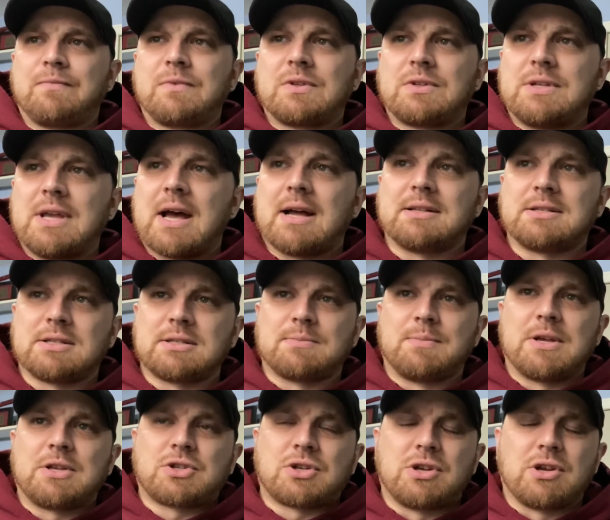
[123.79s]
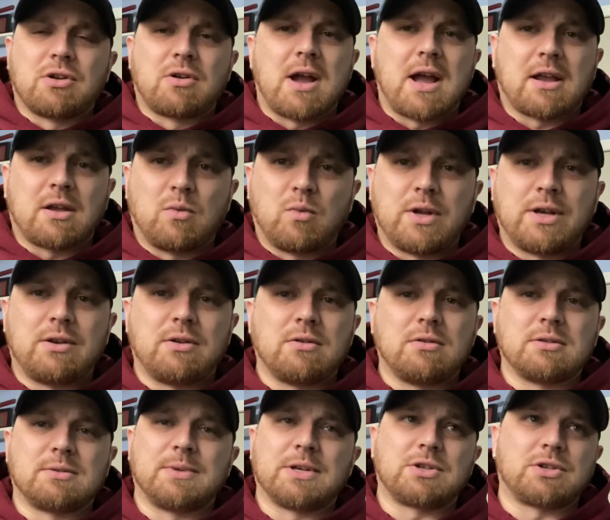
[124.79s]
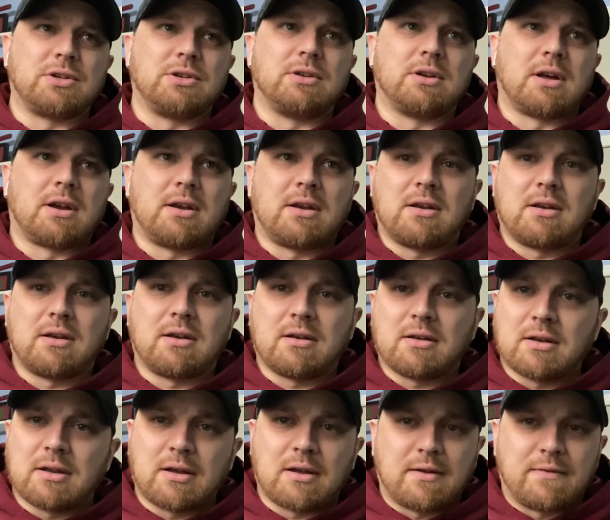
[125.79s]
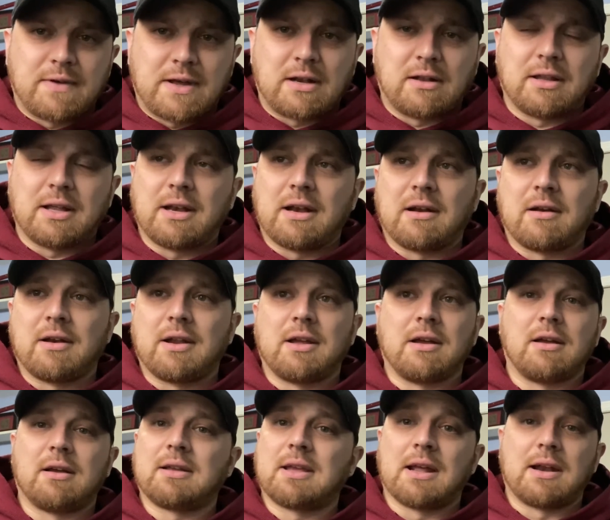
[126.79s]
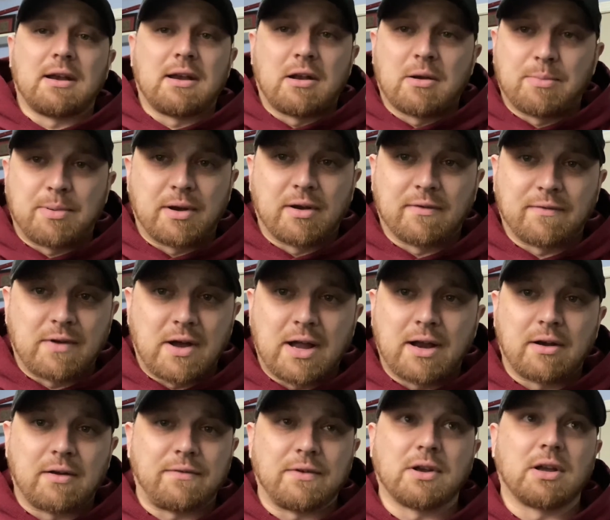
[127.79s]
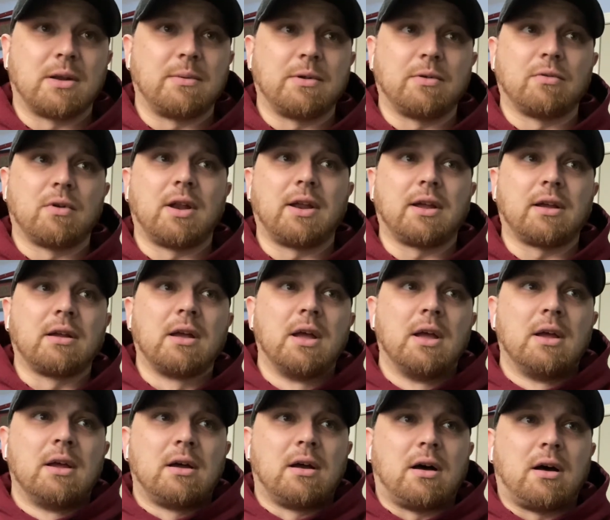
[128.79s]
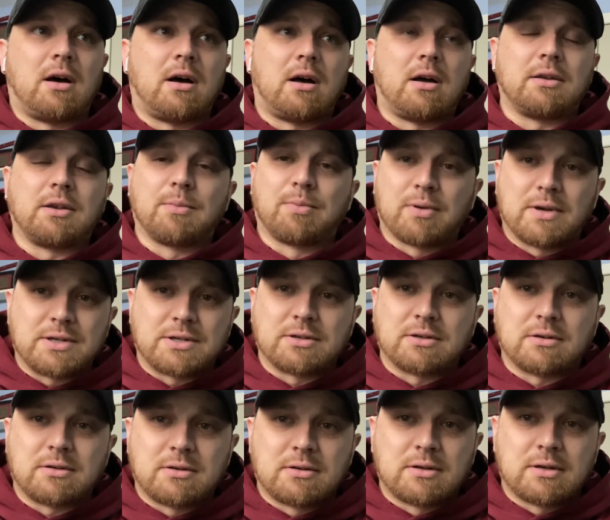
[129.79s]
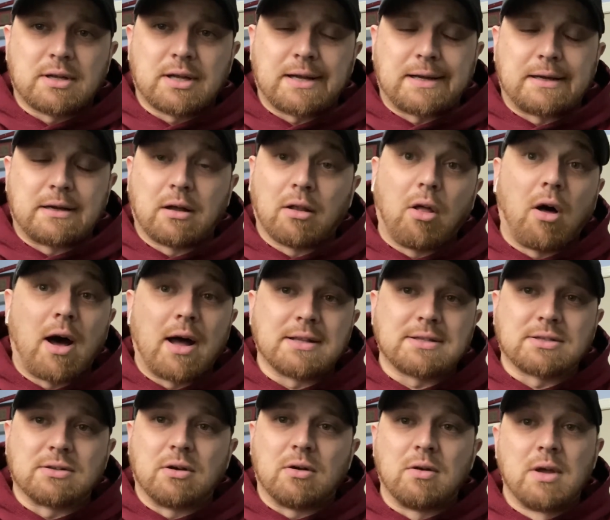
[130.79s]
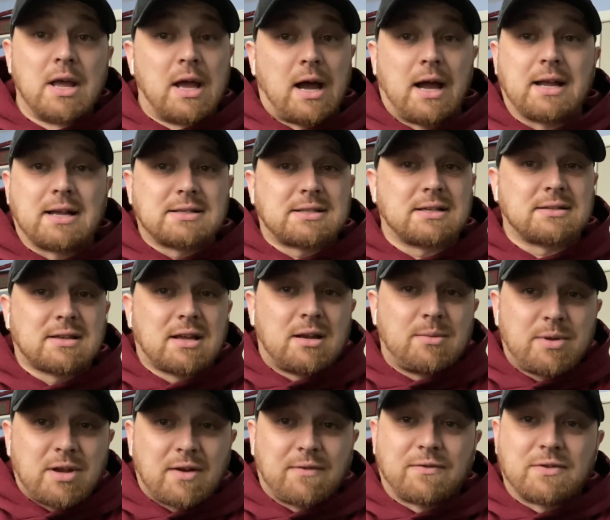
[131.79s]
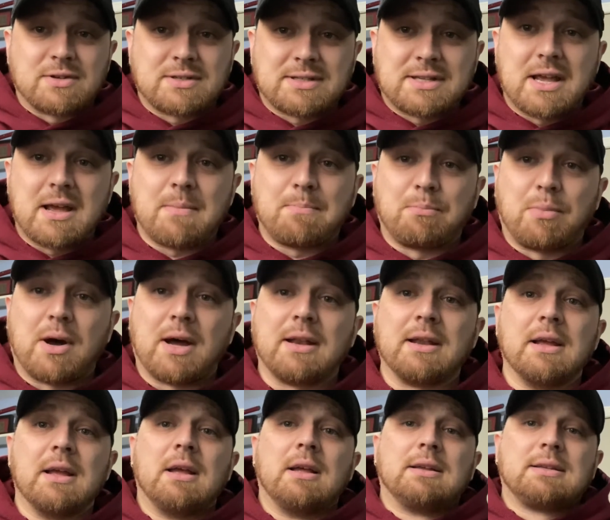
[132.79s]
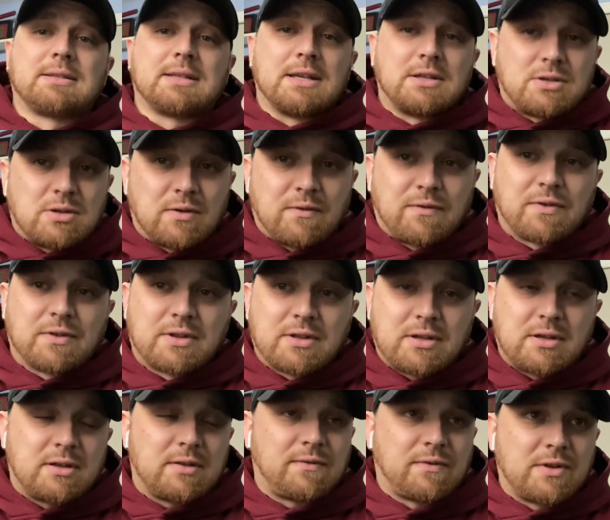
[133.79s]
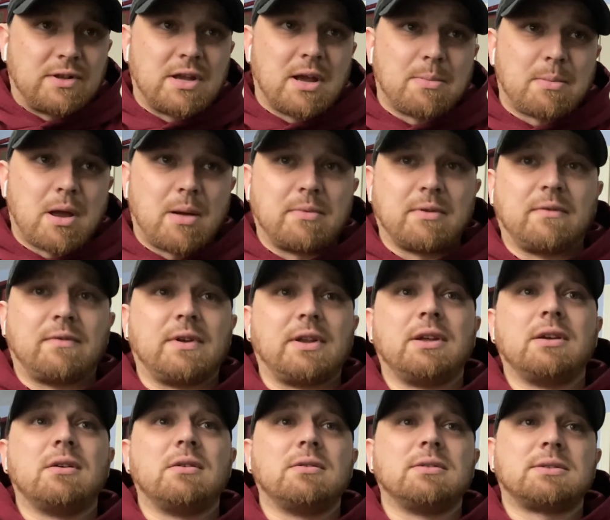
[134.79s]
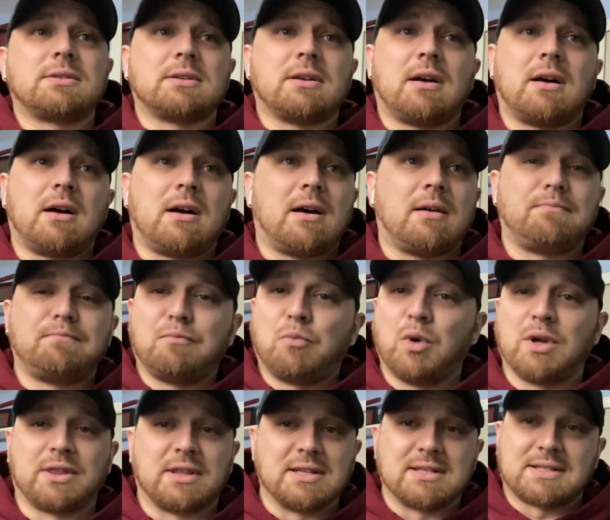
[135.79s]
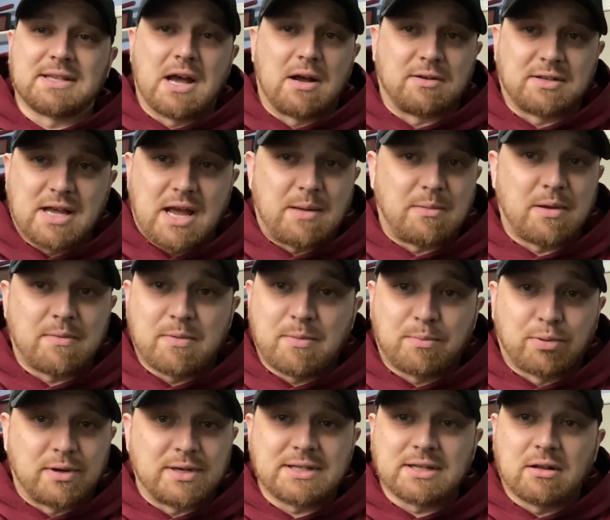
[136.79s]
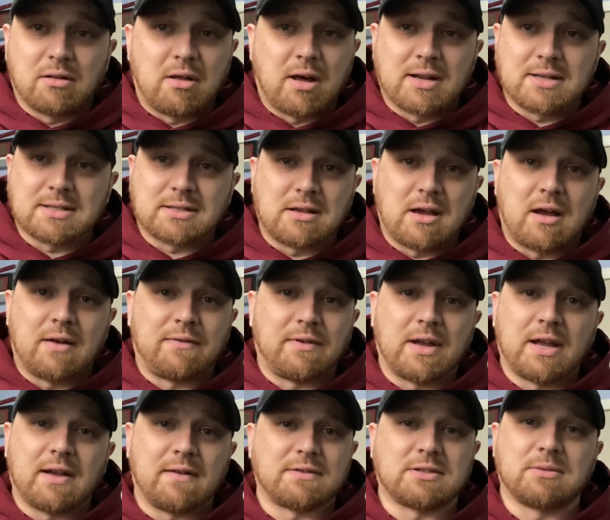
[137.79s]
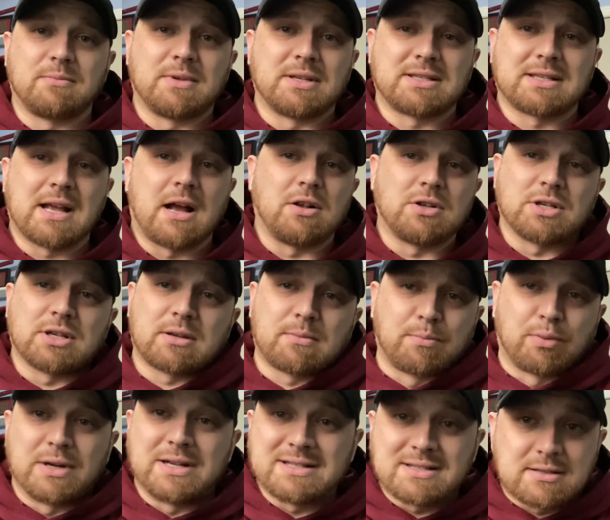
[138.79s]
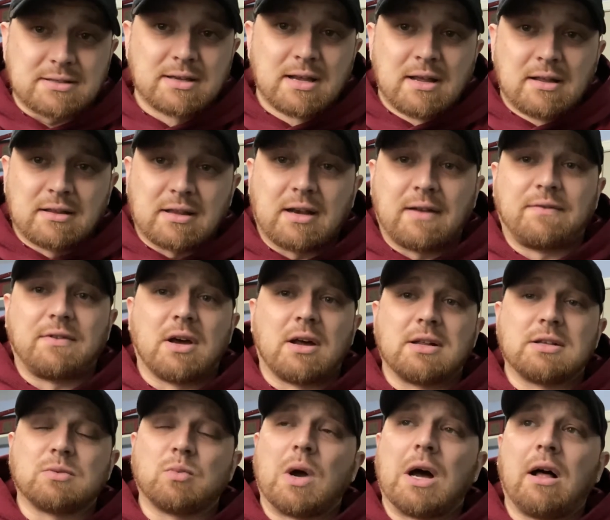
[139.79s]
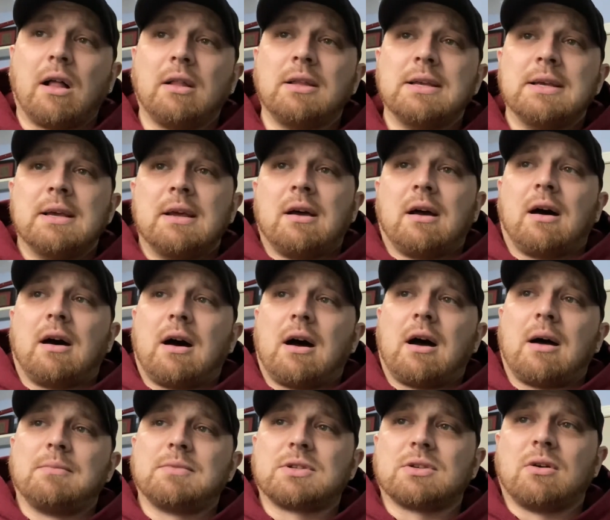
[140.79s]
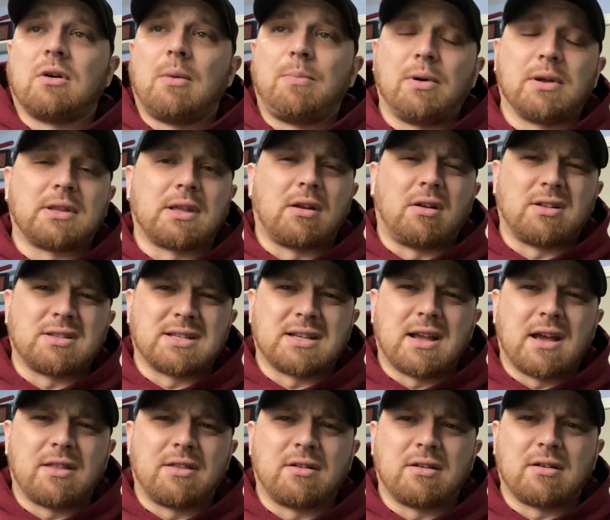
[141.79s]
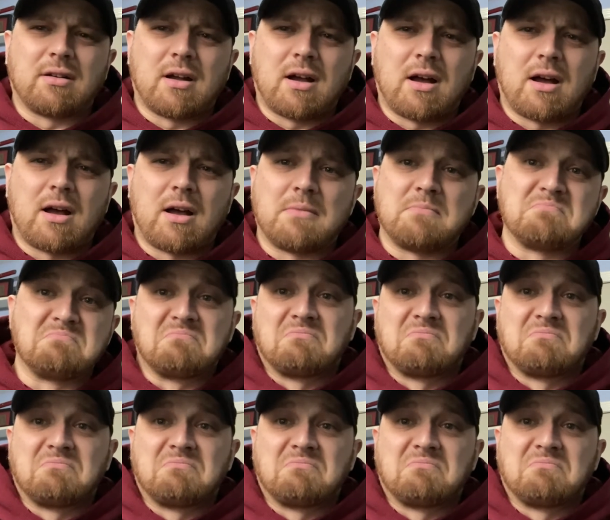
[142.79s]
yeah, just make sure you're cracking windows, make sure you got it in a ventilated area, get an air purifier if you're going to be running your printer a lot. So I guess that's going to be our first tip, but stay tuned for the upcoming videos. With this downtime, I've been printing a lot of stuff. I have some nostalgic prints that I've done as well. So I'll put that all together